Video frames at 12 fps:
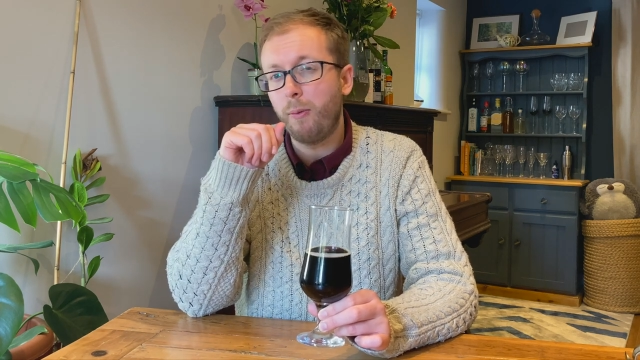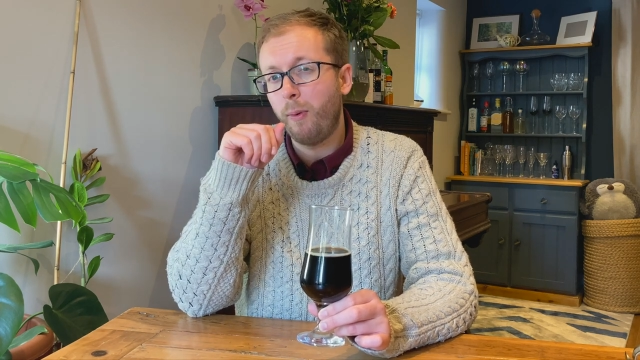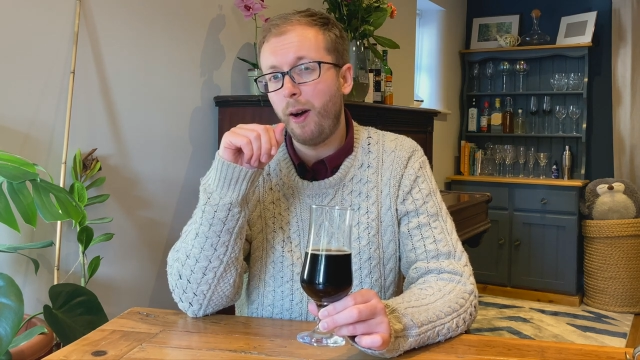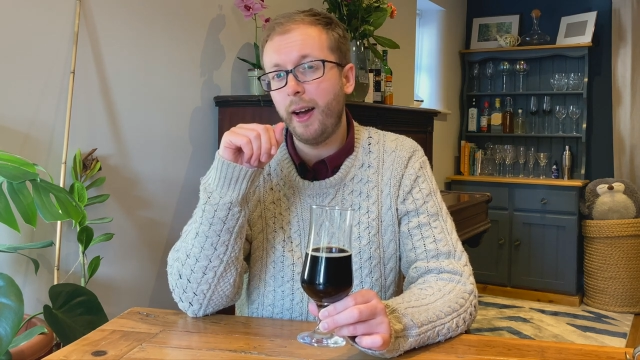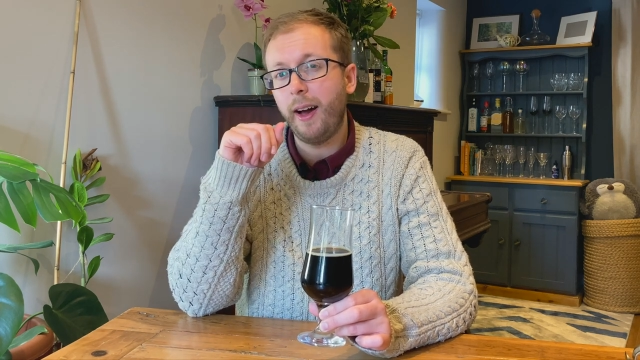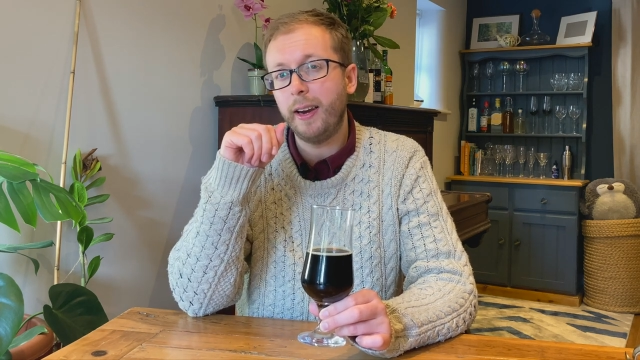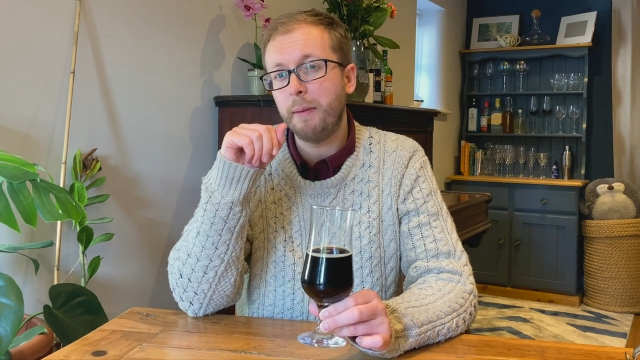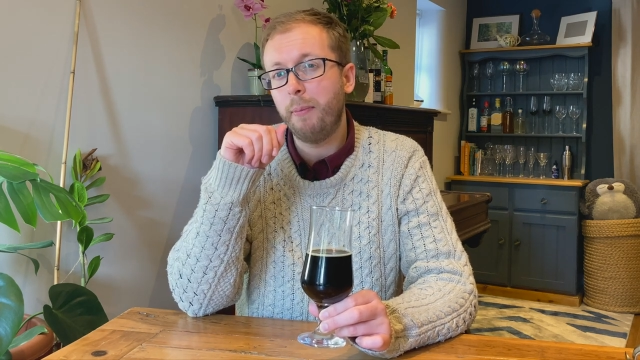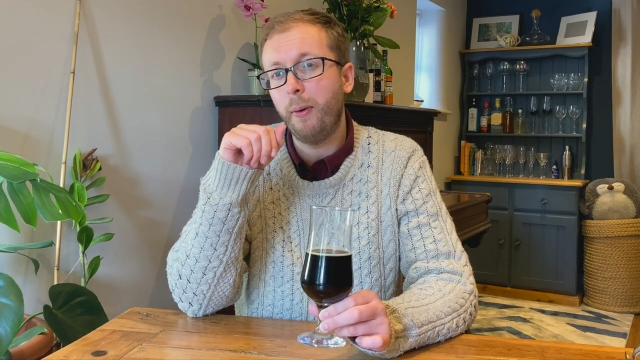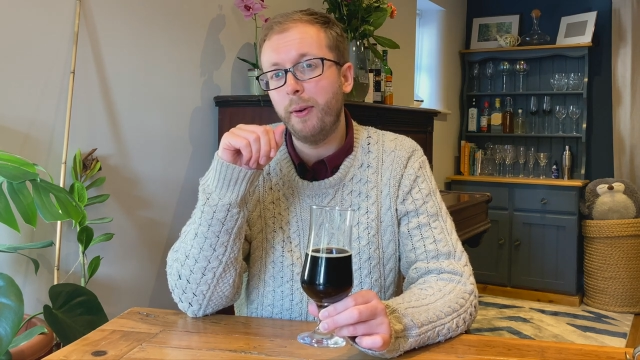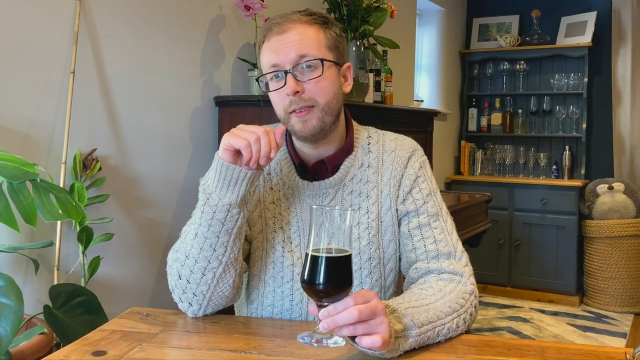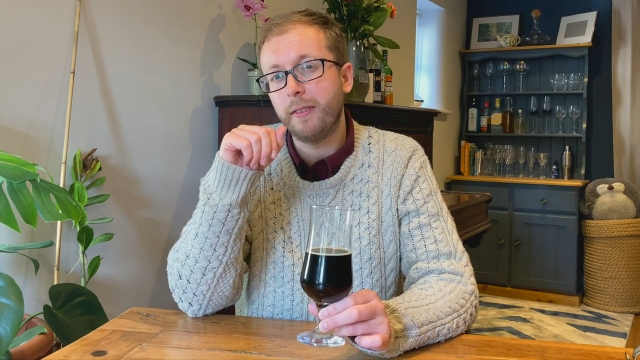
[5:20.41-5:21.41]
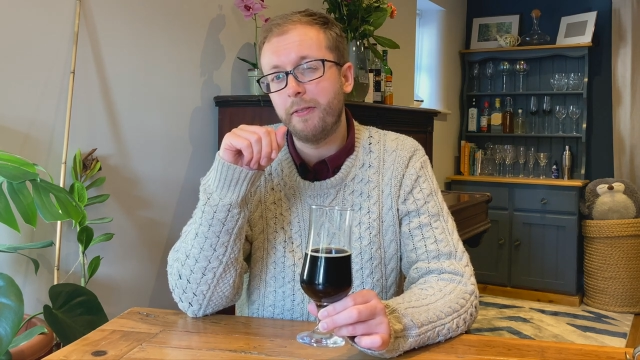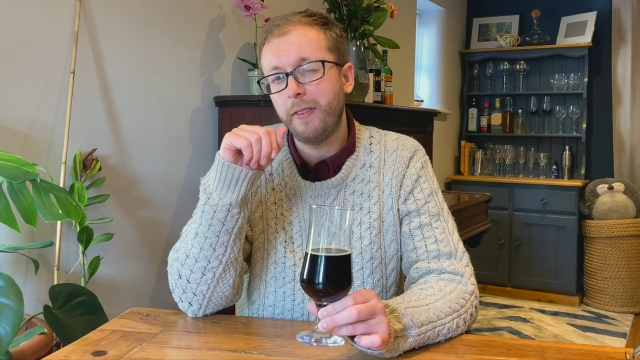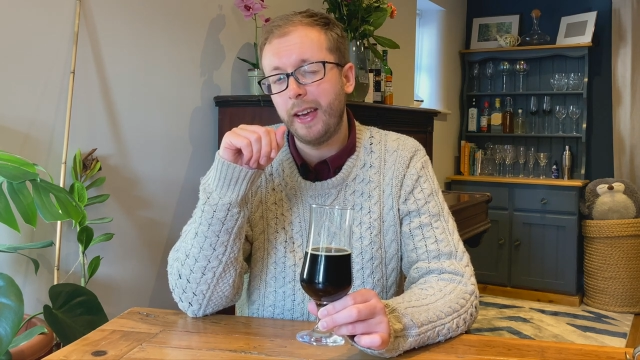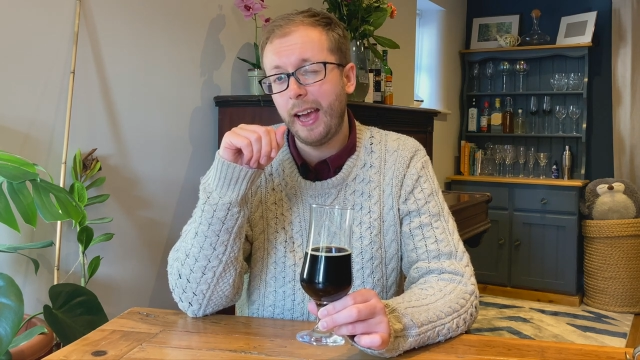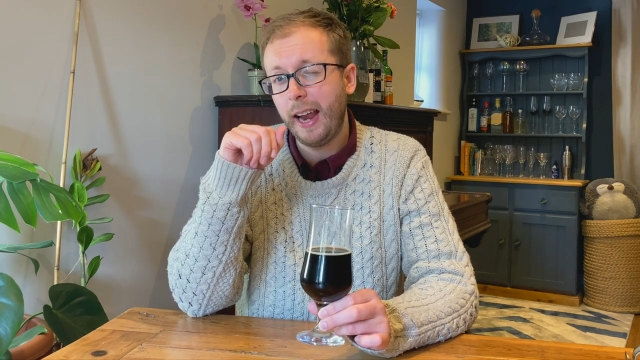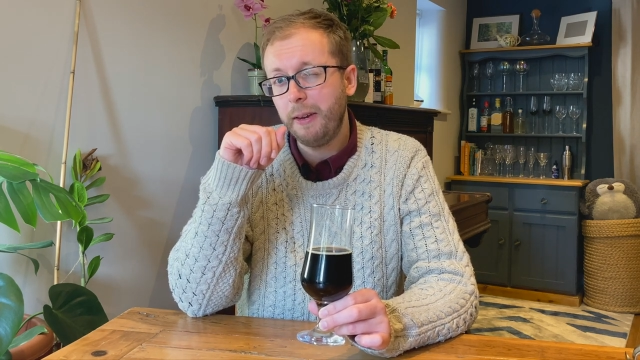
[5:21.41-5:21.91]
why a honey port is a
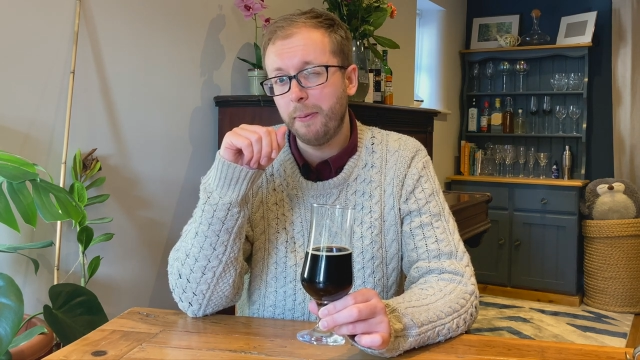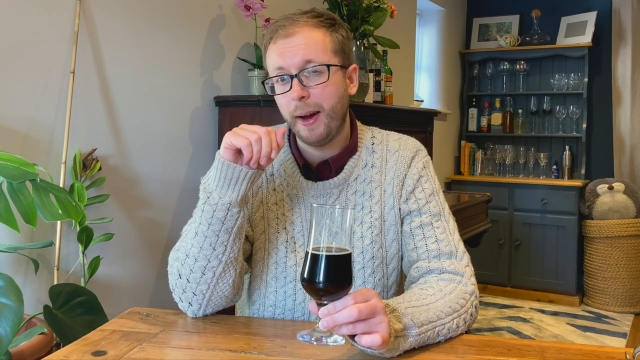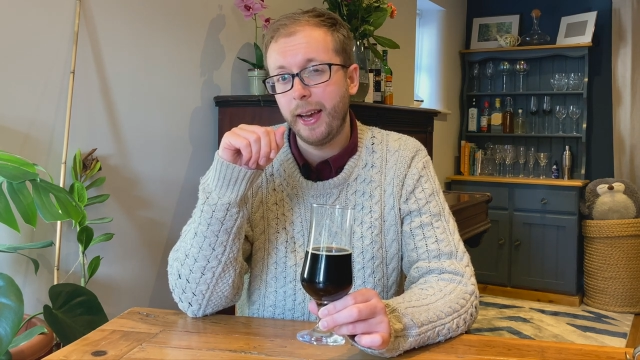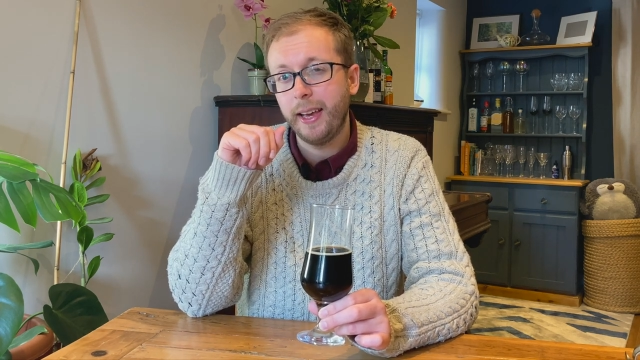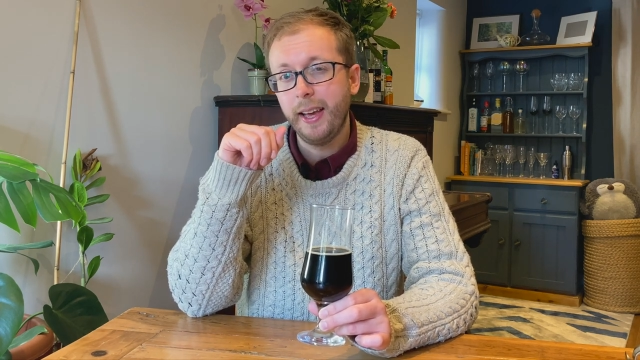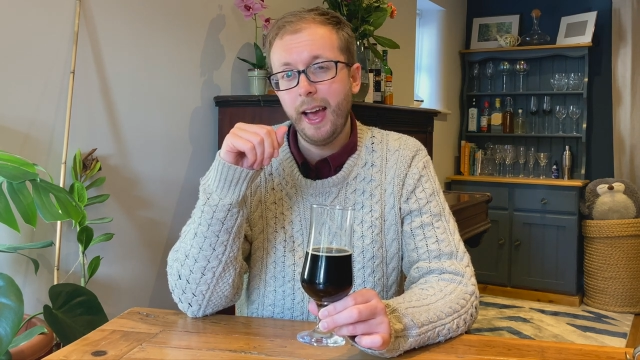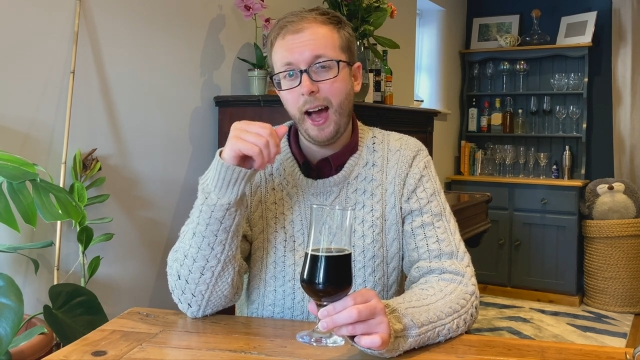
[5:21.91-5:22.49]
thing anyway.